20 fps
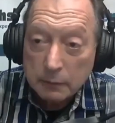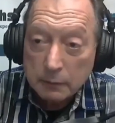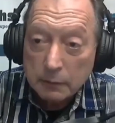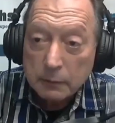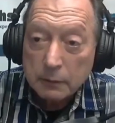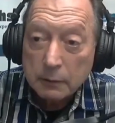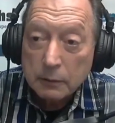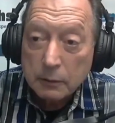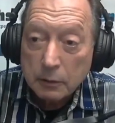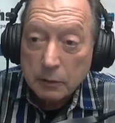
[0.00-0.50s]

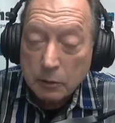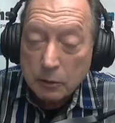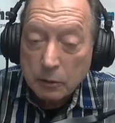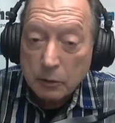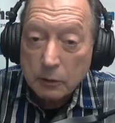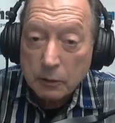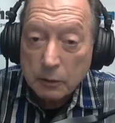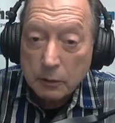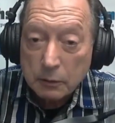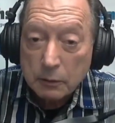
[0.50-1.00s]
That's
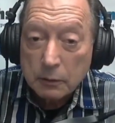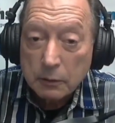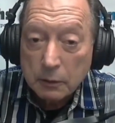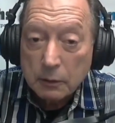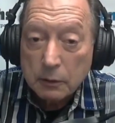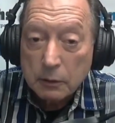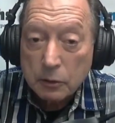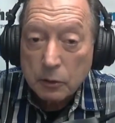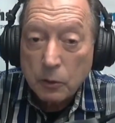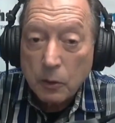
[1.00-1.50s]
dramatic.
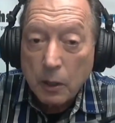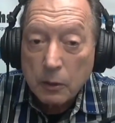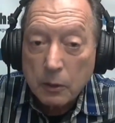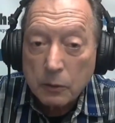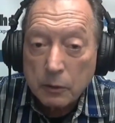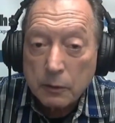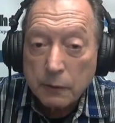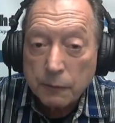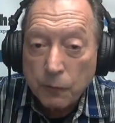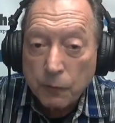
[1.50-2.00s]

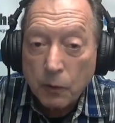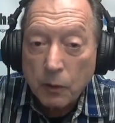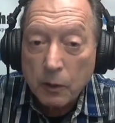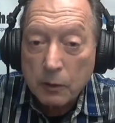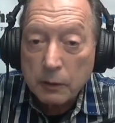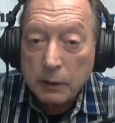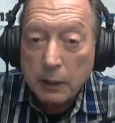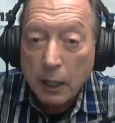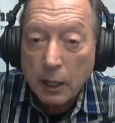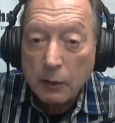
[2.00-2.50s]
200 to
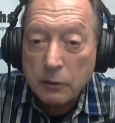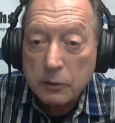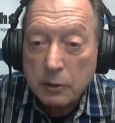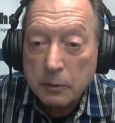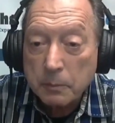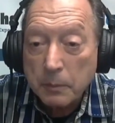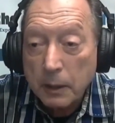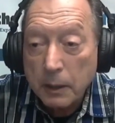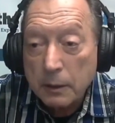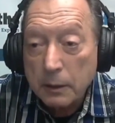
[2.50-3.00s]
$400
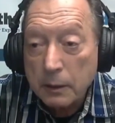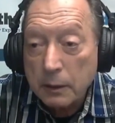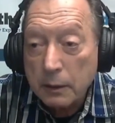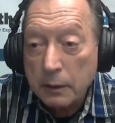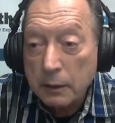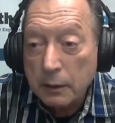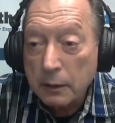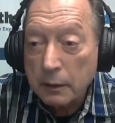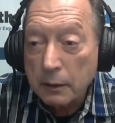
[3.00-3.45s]
a month